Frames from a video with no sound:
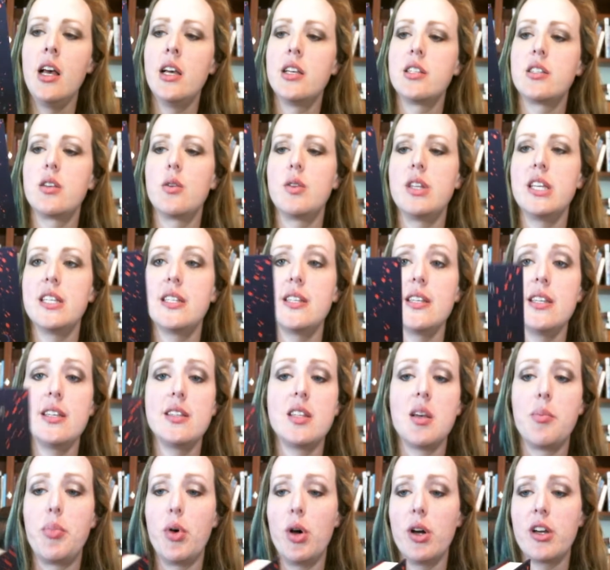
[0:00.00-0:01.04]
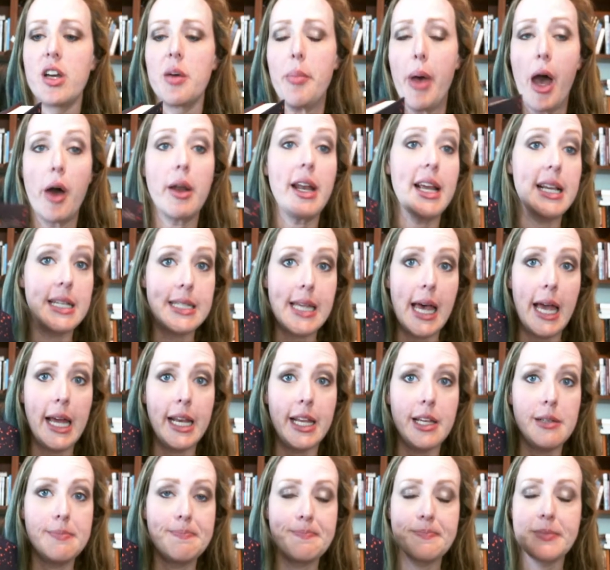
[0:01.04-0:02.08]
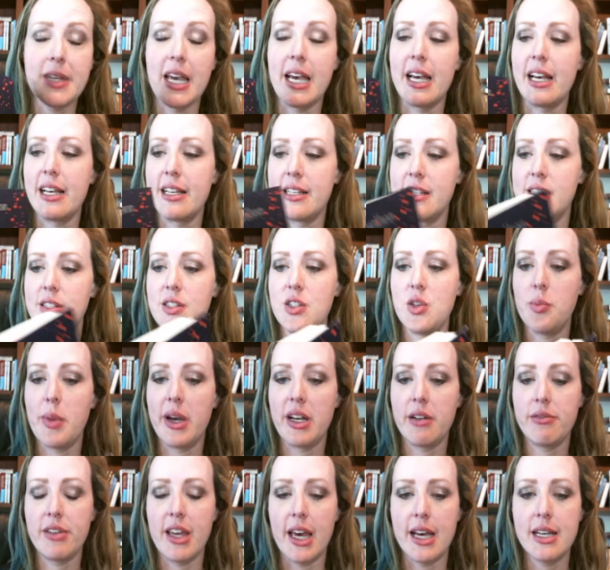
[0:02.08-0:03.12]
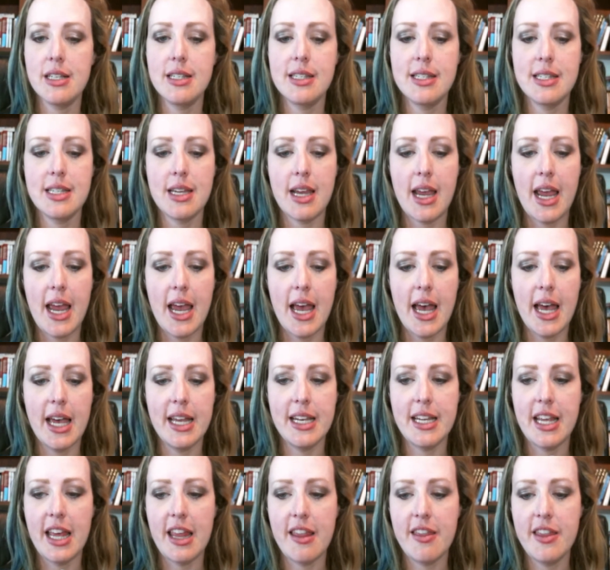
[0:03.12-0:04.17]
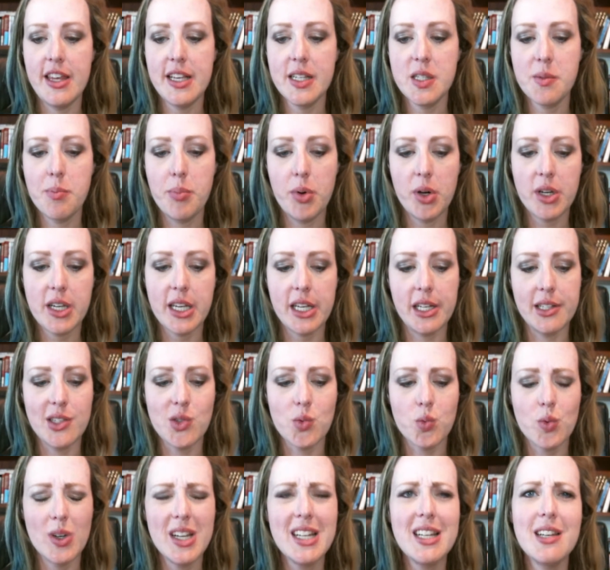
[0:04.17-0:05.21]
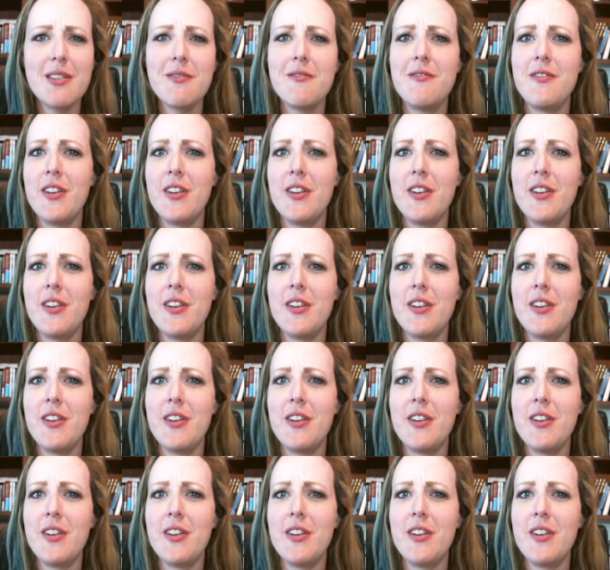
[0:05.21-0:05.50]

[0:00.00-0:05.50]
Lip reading: So this is a book about anxiety, as you might have guessed. And this book, it's written